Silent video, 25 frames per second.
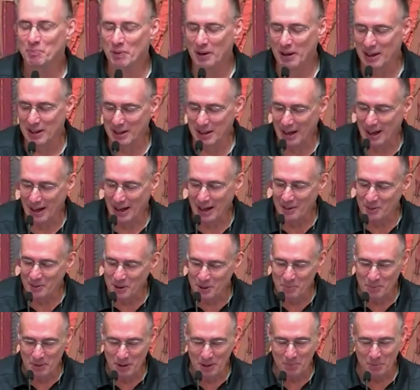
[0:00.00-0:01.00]
But I
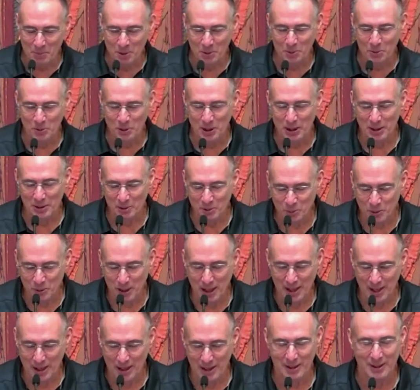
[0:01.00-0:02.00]
remember when
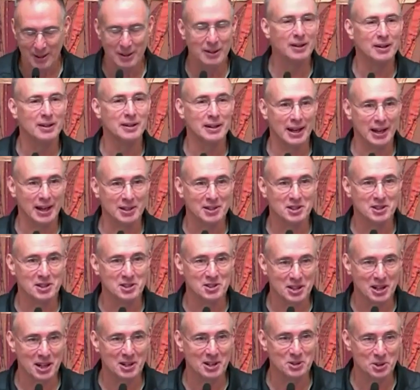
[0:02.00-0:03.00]
we had an
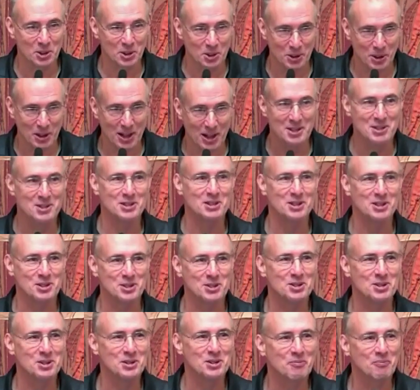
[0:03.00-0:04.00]
existential
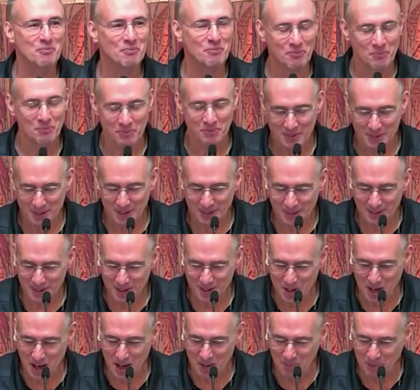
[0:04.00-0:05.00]
crisis
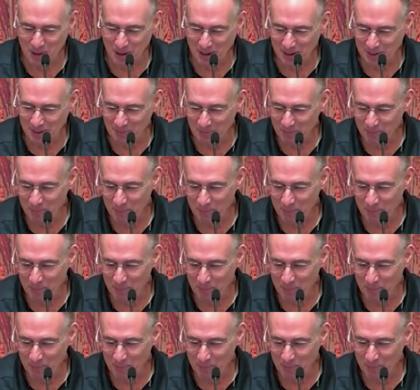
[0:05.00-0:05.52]
shopping.